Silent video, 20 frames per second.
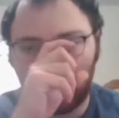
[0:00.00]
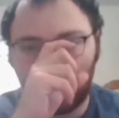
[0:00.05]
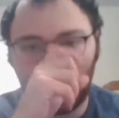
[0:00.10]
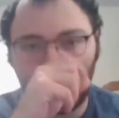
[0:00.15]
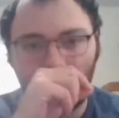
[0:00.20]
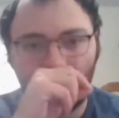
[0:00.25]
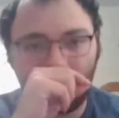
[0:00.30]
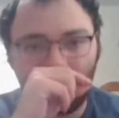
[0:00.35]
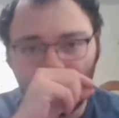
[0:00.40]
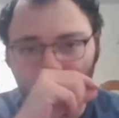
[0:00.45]

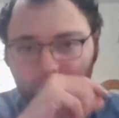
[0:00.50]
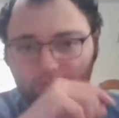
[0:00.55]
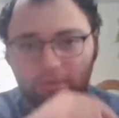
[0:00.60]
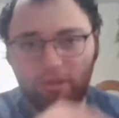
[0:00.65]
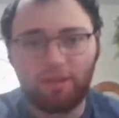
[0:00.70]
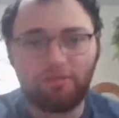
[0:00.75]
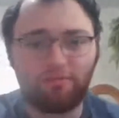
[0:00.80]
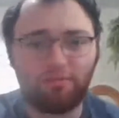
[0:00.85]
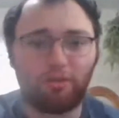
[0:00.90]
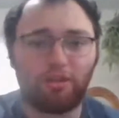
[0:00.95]
Unfucking
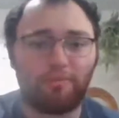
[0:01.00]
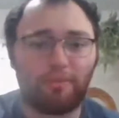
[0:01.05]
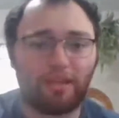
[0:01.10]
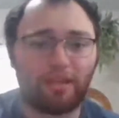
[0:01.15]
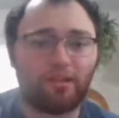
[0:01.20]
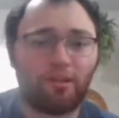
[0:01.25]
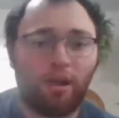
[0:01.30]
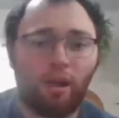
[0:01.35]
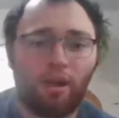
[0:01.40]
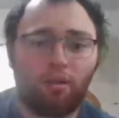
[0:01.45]
believable to
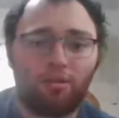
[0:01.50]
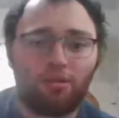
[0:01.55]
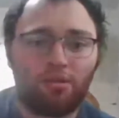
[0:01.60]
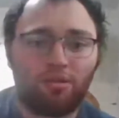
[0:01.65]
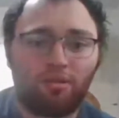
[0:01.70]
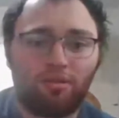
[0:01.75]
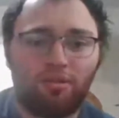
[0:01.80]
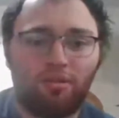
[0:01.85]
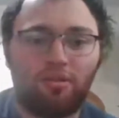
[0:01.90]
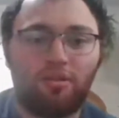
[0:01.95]
me.
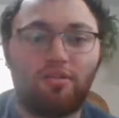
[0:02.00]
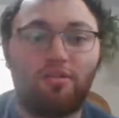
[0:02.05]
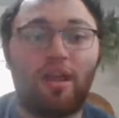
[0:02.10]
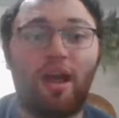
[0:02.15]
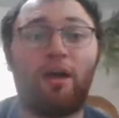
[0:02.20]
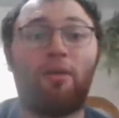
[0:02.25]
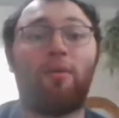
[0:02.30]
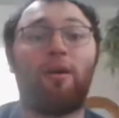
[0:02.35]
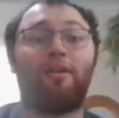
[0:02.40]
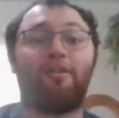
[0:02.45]

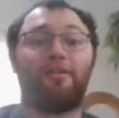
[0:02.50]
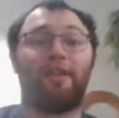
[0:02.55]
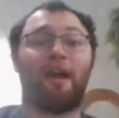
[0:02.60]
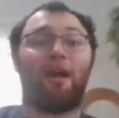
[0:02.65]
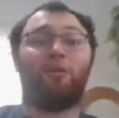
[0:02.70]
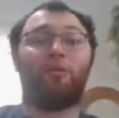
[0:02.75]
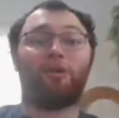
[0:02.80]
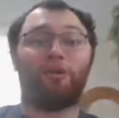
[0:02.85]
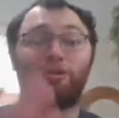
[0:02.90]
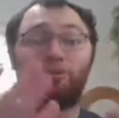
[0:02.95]
Now what
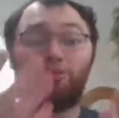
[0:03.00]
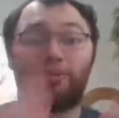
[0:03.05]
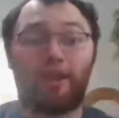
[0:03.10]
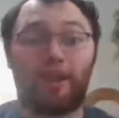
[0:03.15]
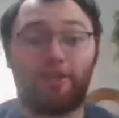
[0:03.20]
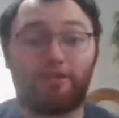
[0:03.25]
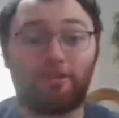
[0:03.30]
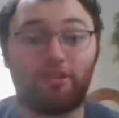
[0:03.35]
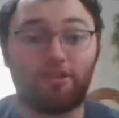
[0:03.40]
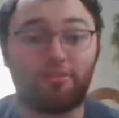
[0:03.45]
new
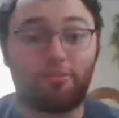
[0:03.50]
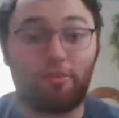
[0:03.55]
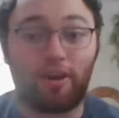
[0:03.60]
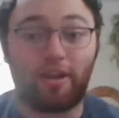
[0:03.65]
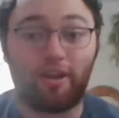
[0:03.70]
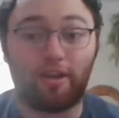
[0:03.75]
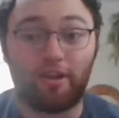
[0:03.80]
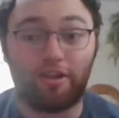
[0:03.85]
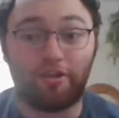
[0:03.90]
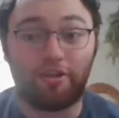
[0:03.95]
character is Bray
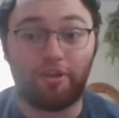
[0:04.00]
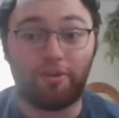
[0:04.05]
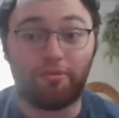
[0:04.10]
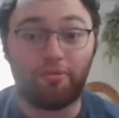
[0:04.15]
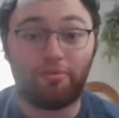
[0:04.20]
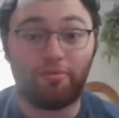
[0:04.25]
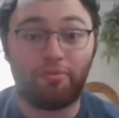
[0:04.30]
gonna do?